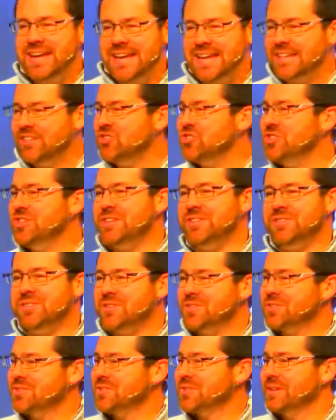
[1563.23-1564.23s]
in
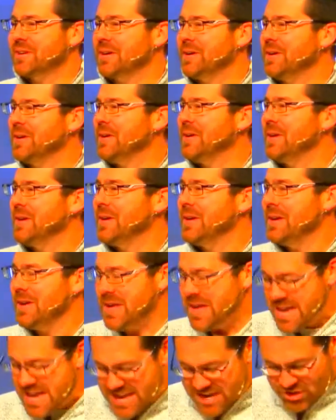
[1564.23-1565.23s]
Jesus?
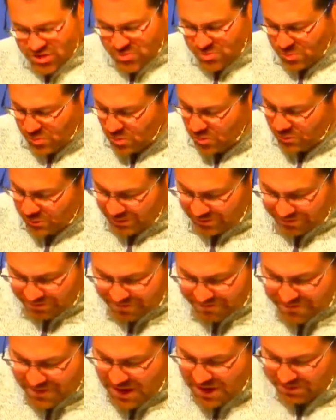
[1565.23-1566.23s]
He has proven
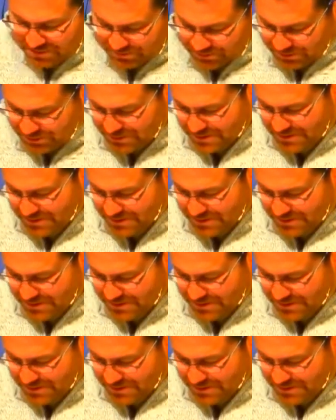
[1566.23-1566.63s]
faithful.